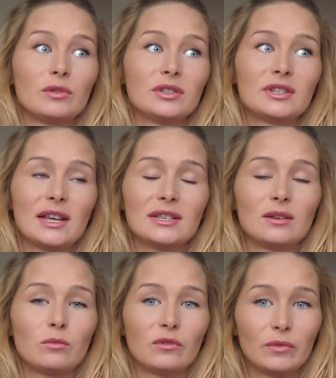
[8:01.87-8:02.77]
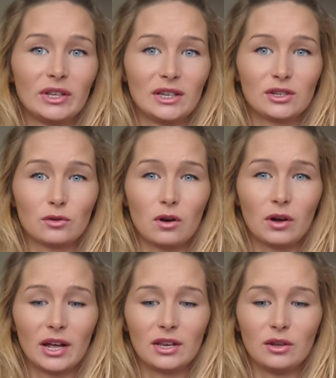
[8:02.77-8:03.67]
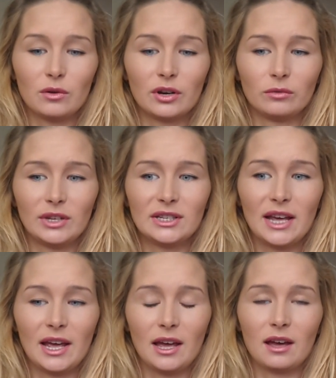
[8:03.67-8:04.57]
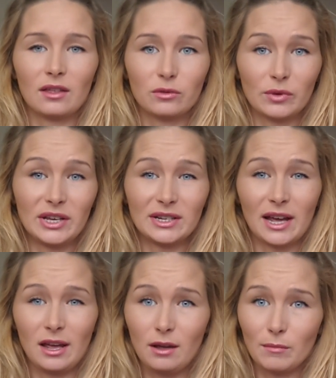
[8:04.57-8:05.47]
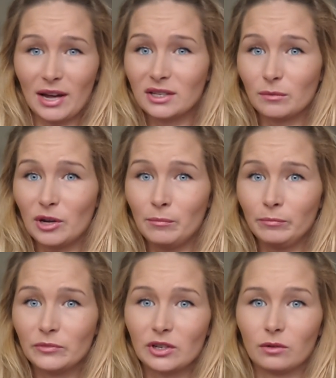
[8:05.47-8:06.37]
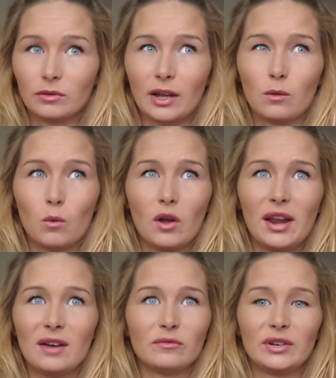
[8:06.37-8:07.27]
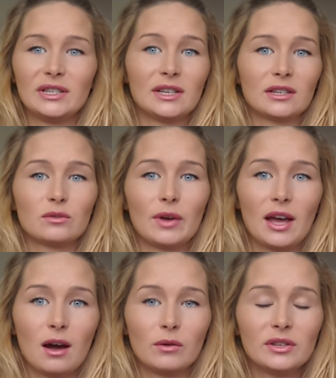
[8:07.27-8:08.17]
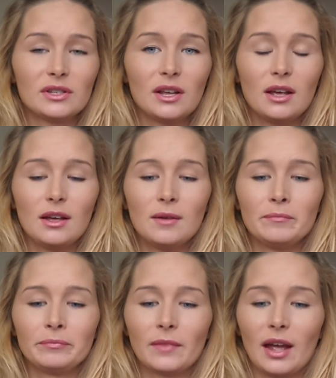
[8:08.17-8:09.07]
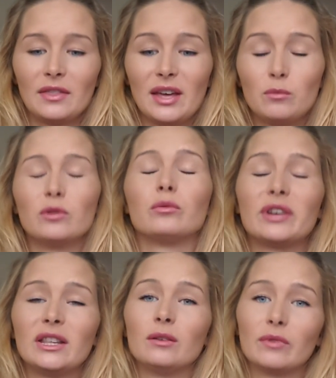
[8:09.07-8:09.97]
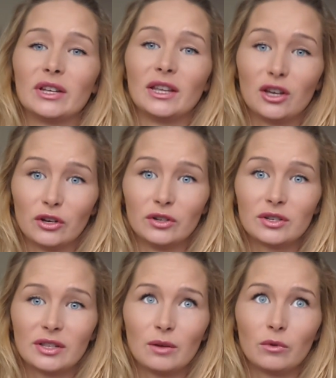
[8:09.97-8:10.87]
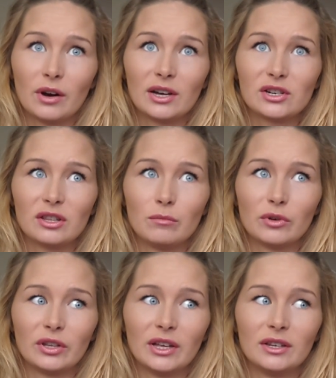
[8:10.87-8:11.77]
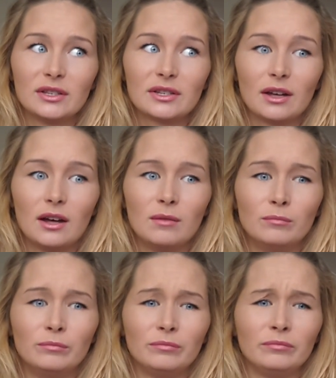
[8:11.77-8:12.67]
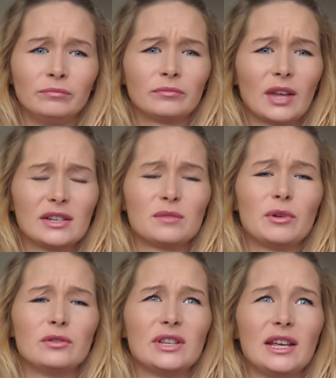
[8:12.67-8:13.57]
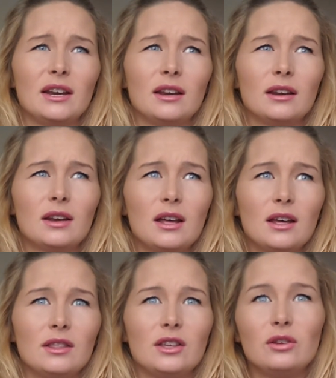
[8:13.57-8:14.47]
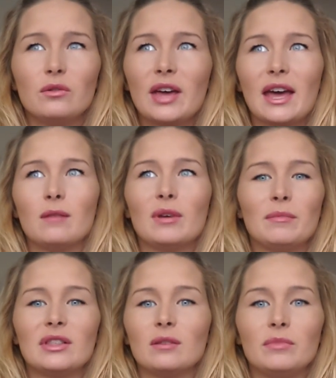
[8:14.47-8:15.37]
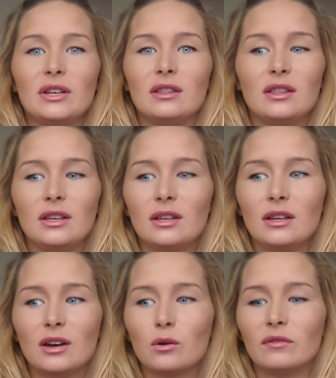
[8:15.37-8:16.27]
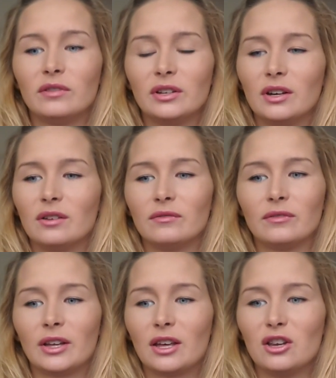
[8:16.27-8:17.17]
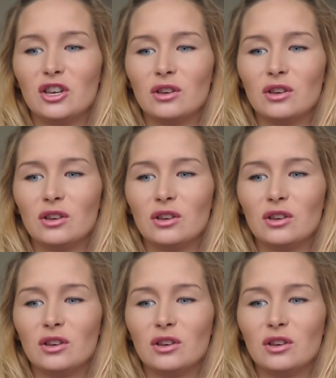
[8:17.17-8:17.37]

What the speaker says: ones they said were really strong, and you could only take 3 a day maximum, so like 1 every 6 to 8 hours. And they were really good. They were actually brilliant. I suppose in the UK maybe they'd be the equivalent of like a